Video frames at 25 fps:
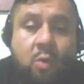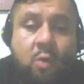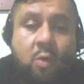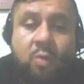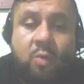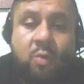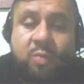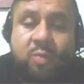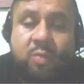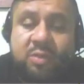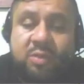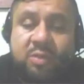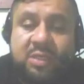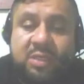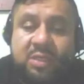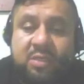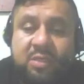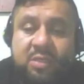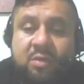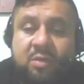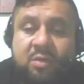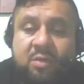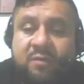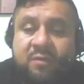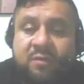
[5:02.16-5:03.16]

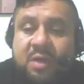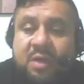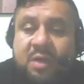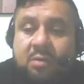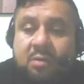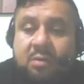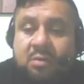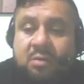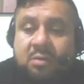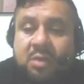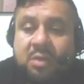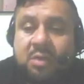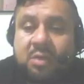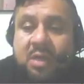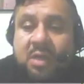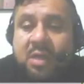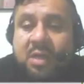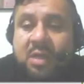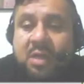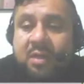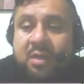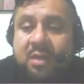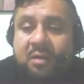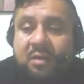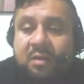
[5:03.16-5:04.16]
possession of nouns,
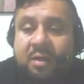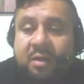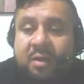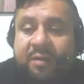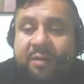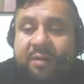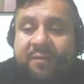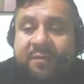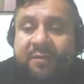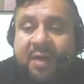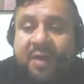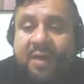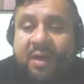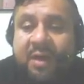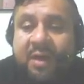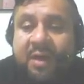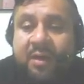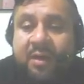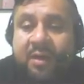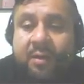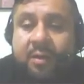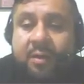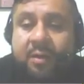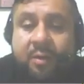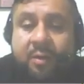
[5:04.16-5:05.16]
clarifying
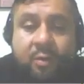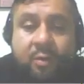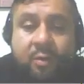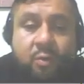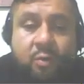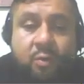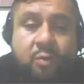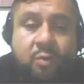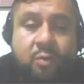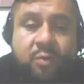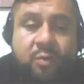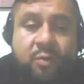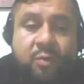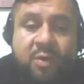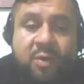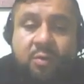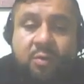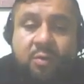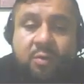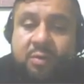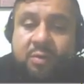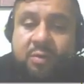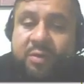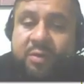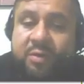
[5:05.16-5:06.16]
who the
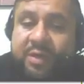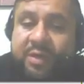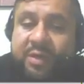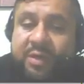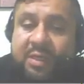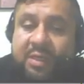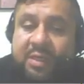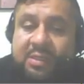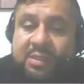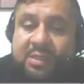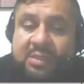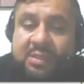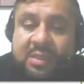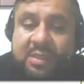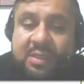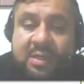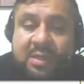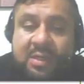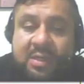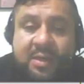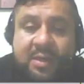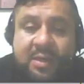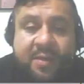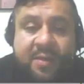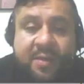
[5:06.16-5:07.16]
owner is.
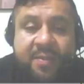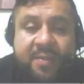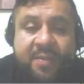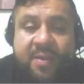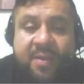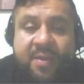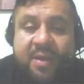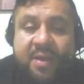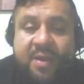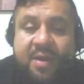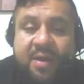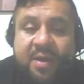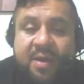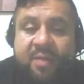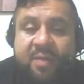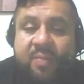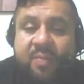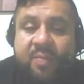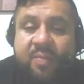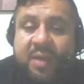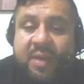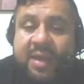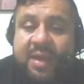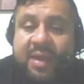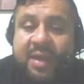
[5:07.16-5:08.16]
They are
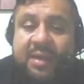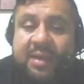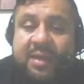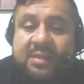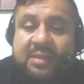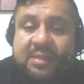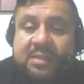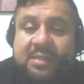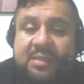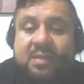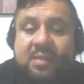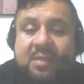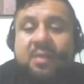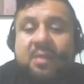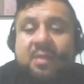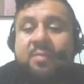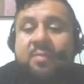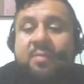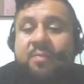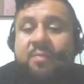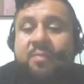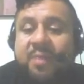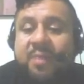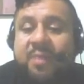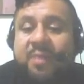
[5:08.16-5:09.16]
placed
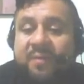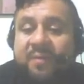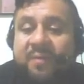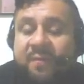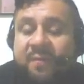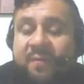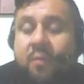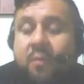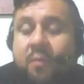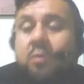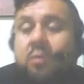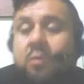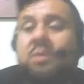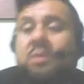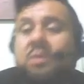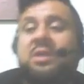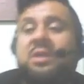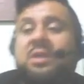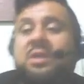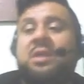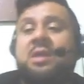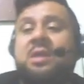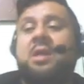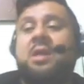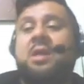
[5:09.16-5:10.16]
before
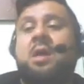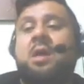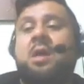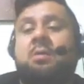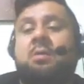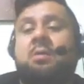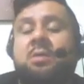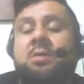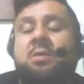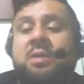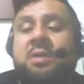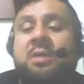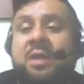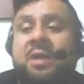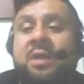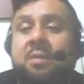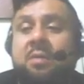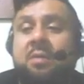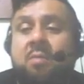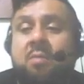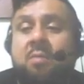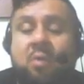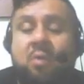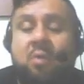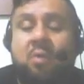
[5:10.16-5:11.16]
the noun they
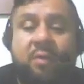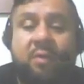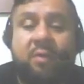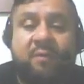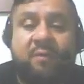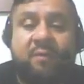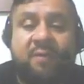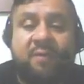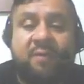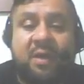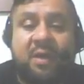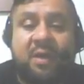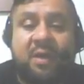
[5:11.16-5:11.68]
modify.